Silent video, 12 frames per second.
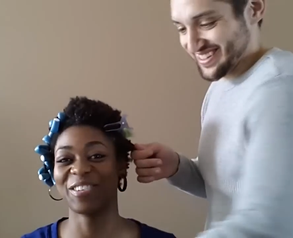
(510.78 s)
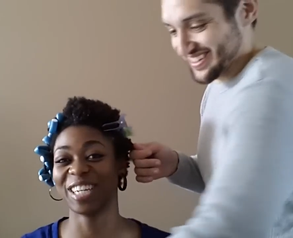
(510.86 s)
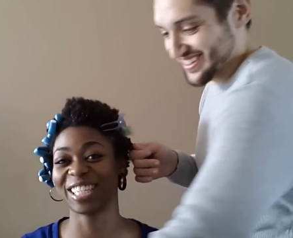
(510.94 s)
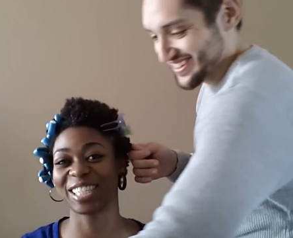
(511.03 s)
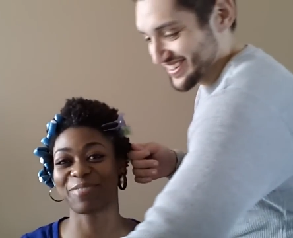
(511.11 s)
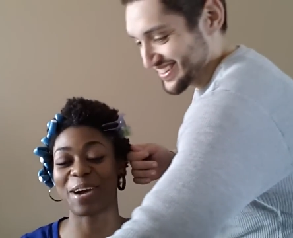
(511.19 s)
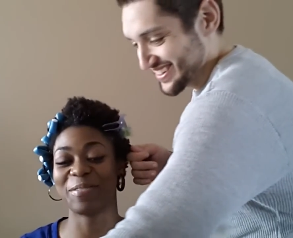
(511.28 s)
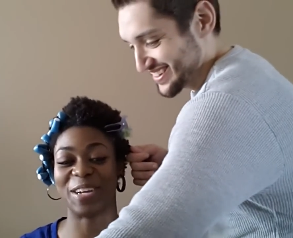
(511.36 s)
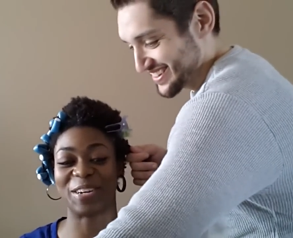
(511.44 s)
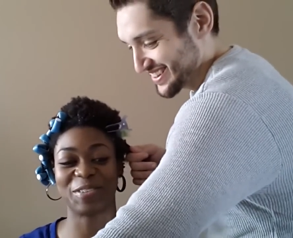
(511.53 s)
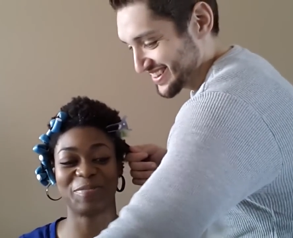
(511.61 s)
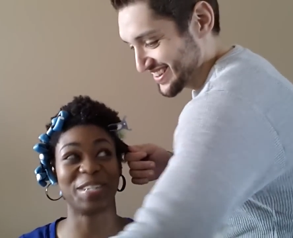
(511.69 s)
Speaker 1: well this is probably
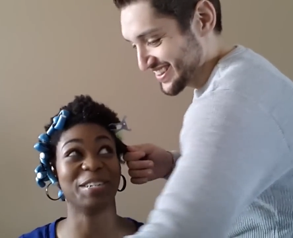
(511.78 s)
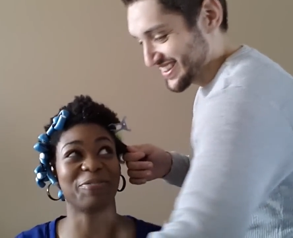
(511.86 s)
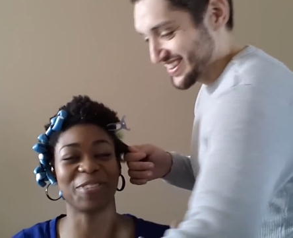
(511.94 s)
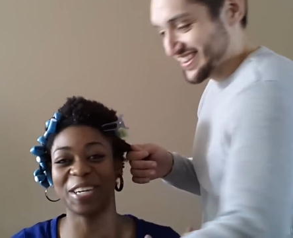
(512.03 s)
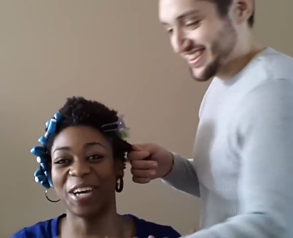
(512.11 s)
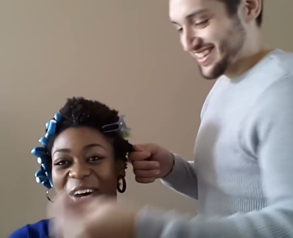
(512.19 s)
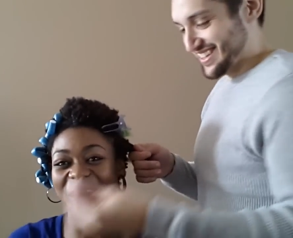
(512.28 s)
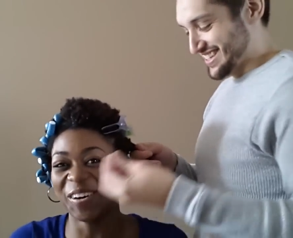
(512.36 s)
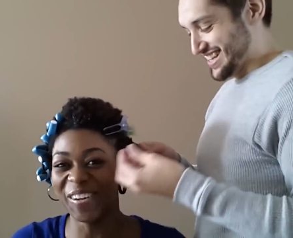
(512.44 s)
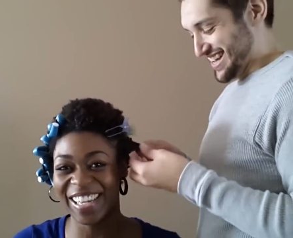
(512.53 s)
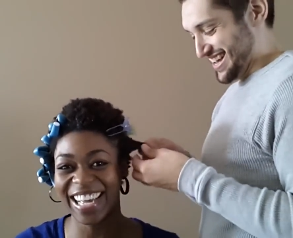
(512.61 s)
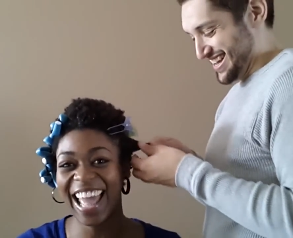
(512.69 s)
not going to be good for
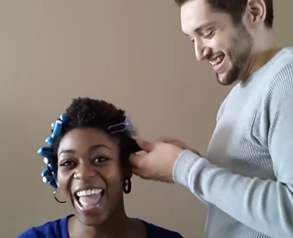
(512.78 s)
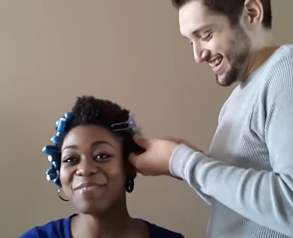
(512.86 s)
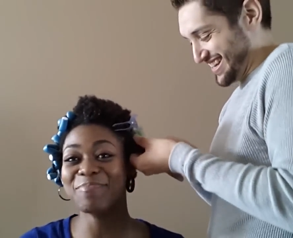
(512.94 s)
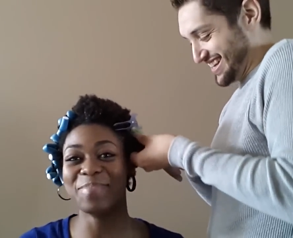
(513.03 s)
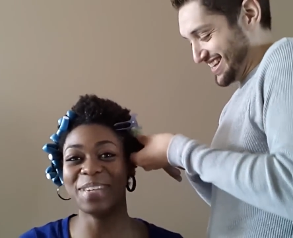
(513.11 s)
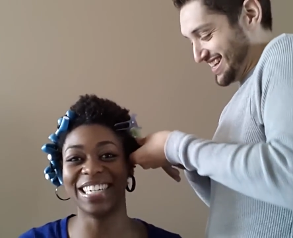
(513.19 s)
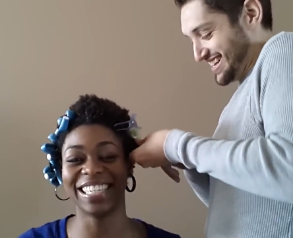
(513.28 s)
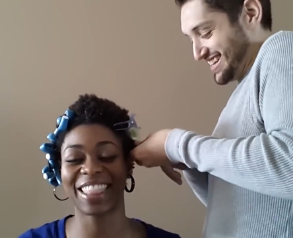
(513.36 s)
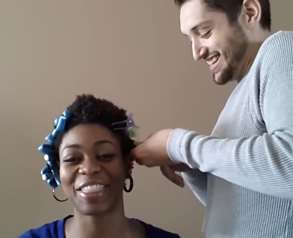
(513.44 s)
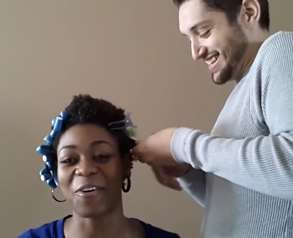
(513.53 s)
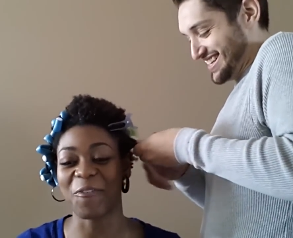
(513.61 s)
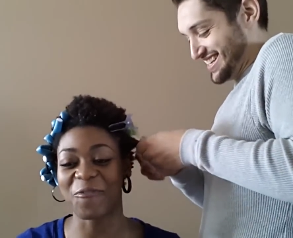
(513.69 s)
you. But
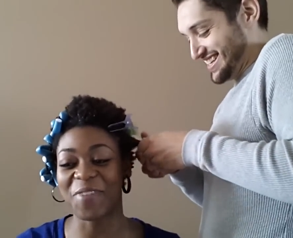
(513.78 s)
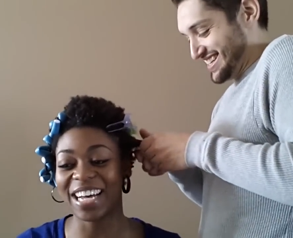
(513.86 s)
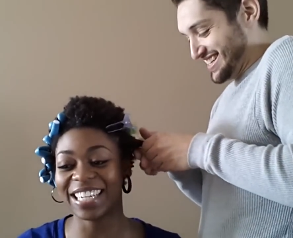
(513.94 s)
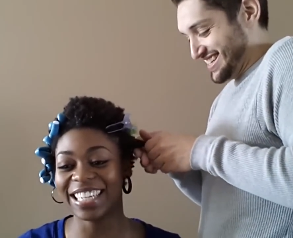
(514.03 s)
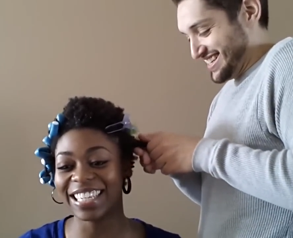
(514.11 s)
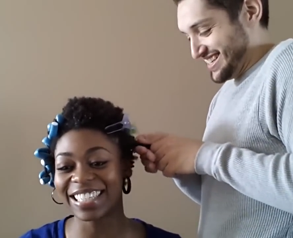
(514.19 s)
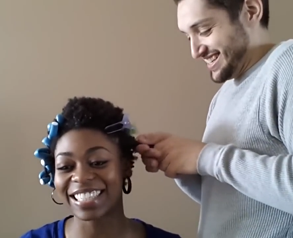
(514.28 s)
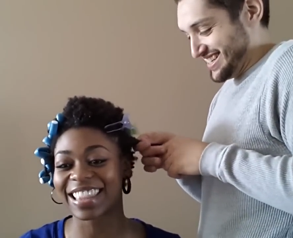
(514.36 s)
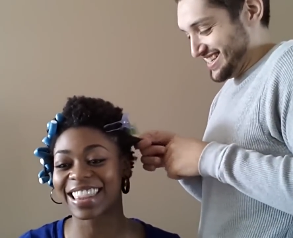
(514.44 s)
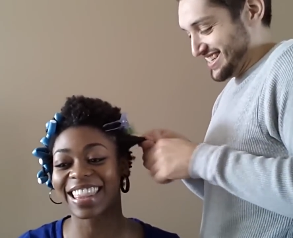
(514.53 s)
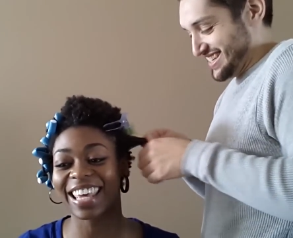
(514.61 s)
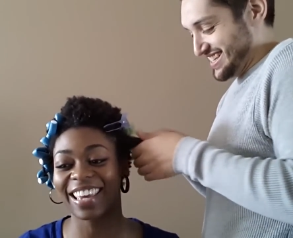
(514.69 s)
the funniest
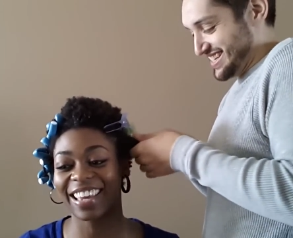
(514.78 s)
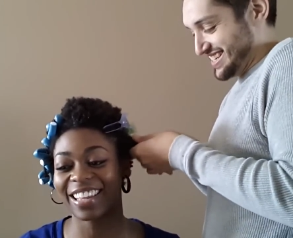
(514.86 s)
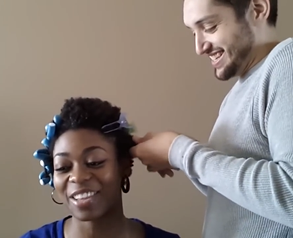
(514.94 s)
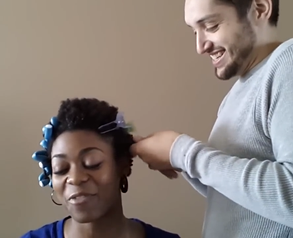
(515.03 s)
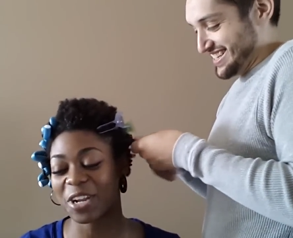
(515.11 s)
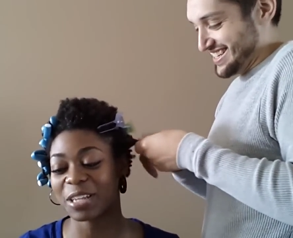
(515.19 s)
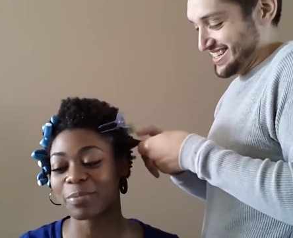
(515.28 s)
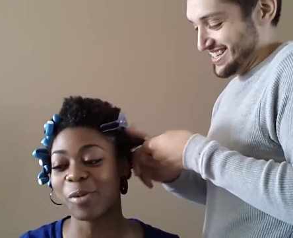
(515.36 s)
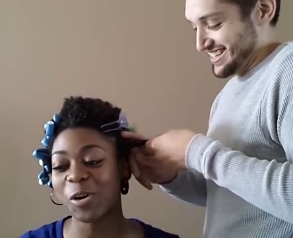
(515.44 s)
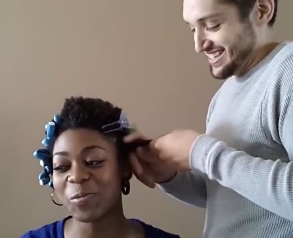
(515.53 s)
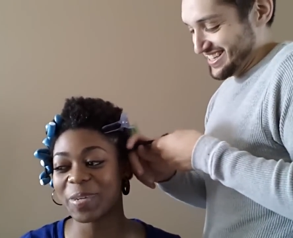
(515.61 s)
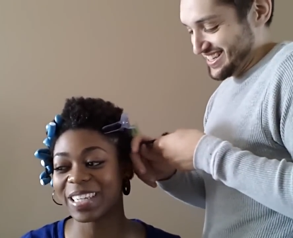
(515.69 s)
thing, the funniest
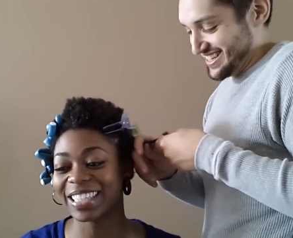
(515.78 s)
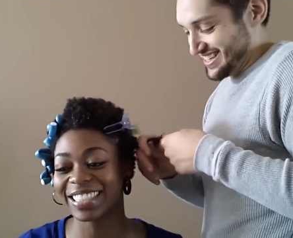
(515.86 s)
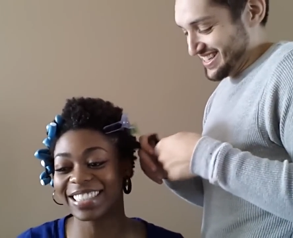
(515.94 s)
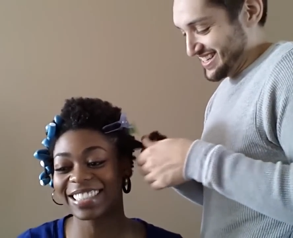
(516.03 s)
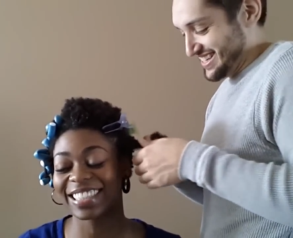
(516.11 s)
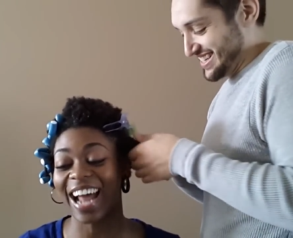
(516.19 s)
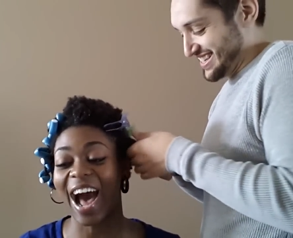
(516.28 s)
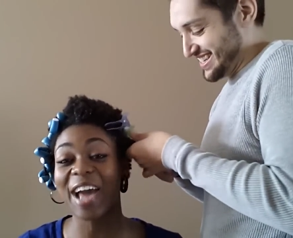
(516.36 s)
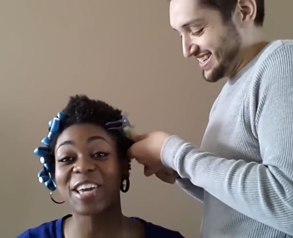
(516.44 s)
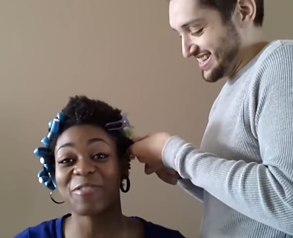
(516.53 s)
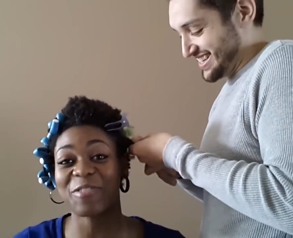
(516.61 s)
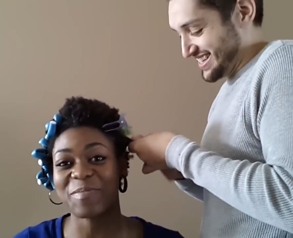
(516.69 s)
moment that
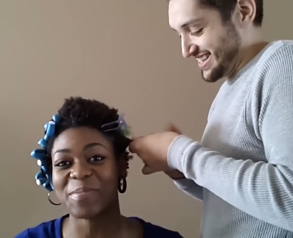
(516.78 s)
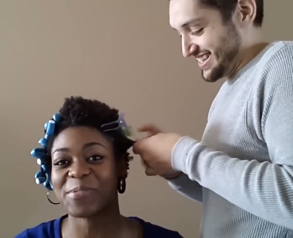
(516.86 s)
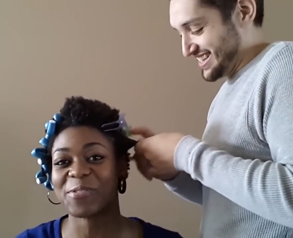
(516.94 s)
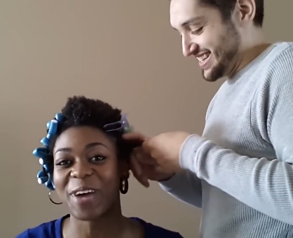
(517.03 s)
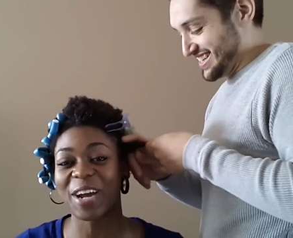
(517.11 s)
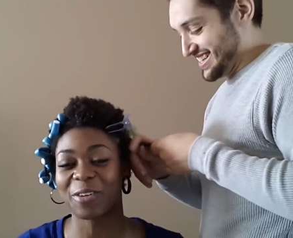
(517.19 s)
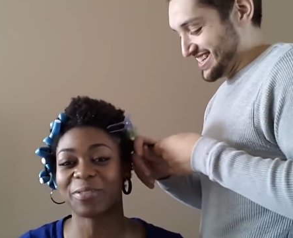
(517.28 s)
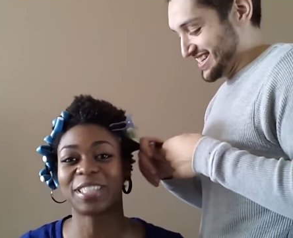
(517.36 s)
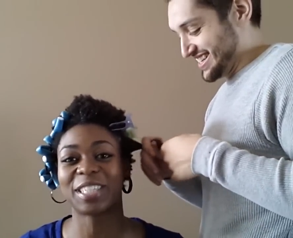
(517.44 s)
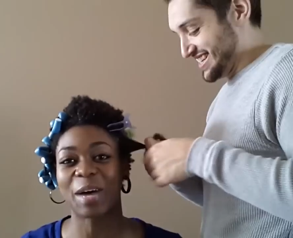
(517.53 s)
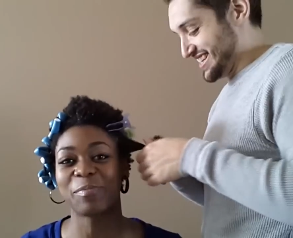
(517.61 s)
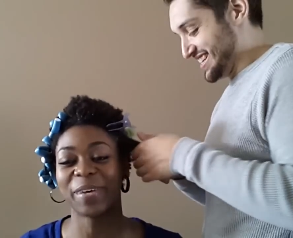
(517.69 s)
I can remember right off the
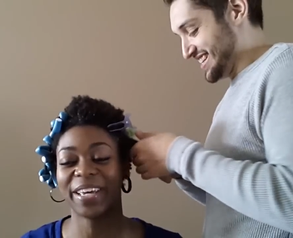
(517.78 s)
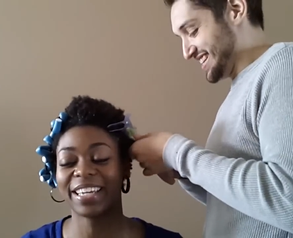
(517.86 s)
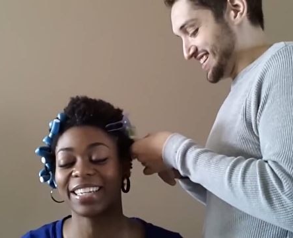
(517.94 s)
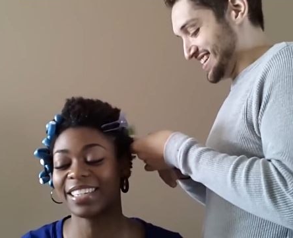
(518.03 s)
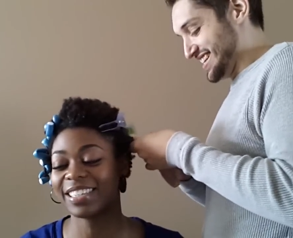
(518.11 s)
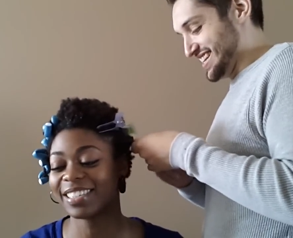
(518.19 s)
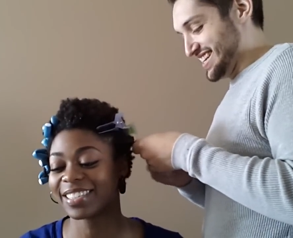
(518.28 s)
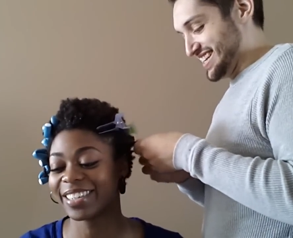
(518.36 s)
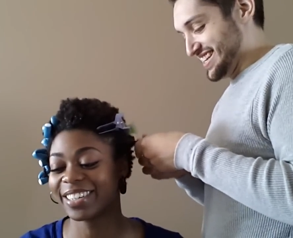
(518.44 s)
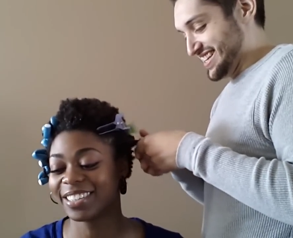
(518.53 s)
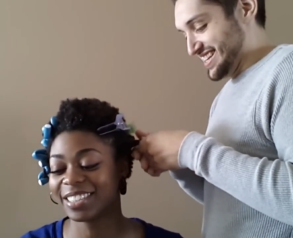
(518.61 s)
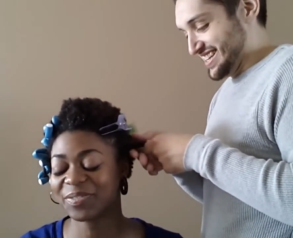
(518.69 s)
top of my head is
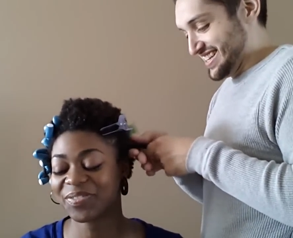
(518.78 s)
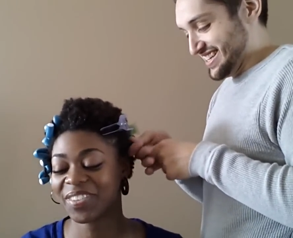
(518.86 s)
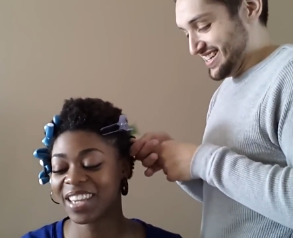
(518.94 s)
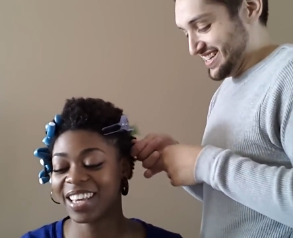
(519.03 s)
uh,